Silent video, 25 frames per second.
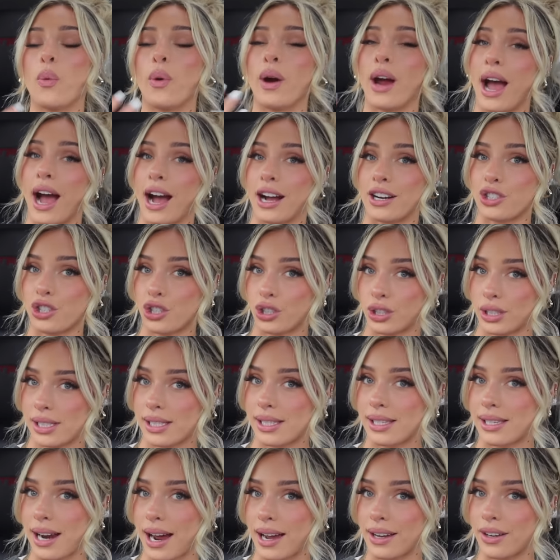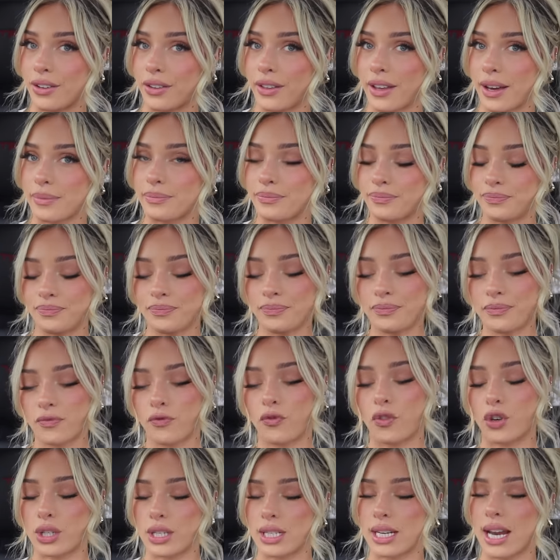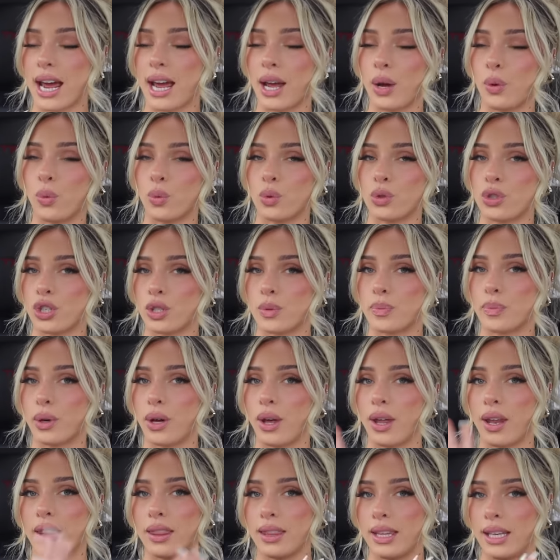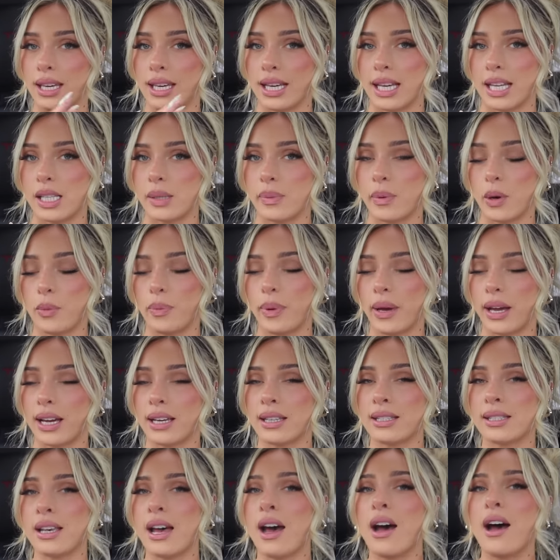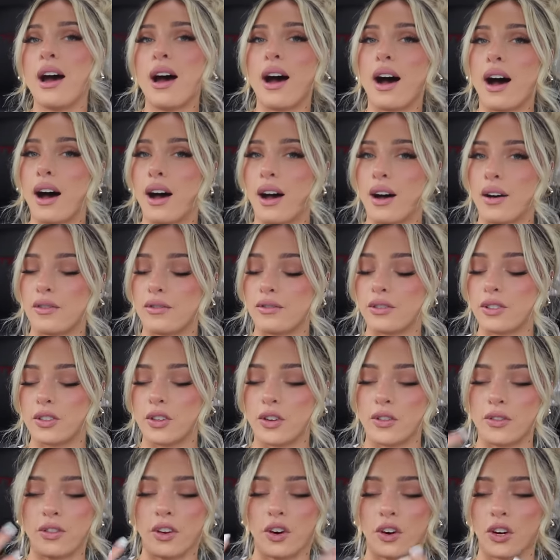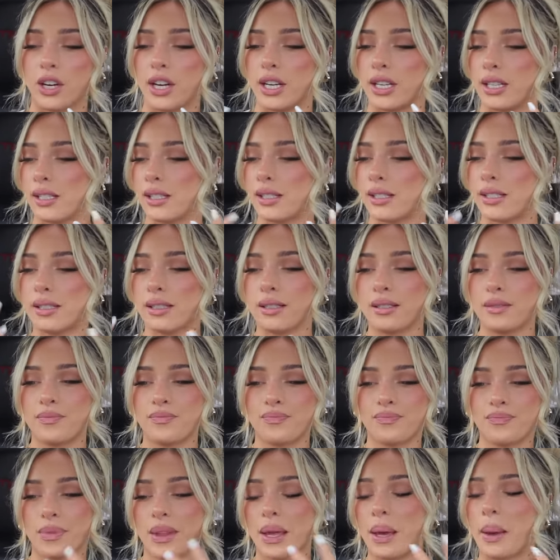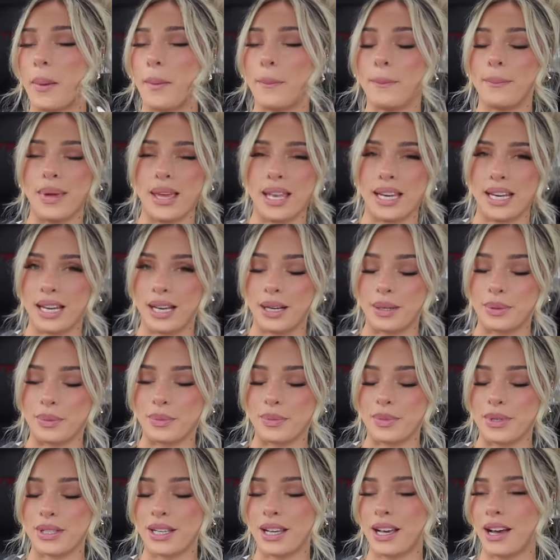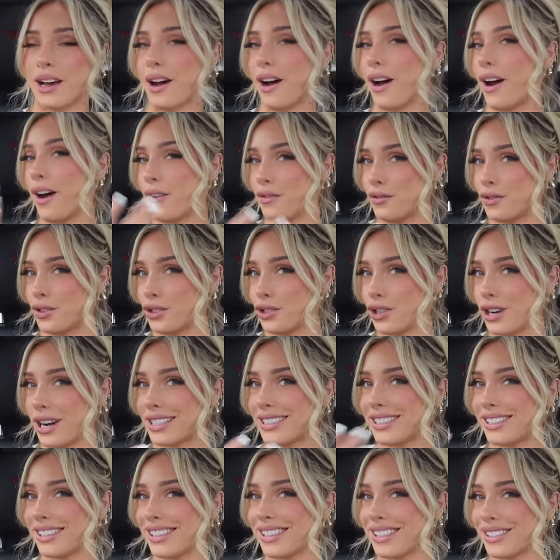where I actually style them. For today, we'll just put the inspo pics of various mediums of the trends.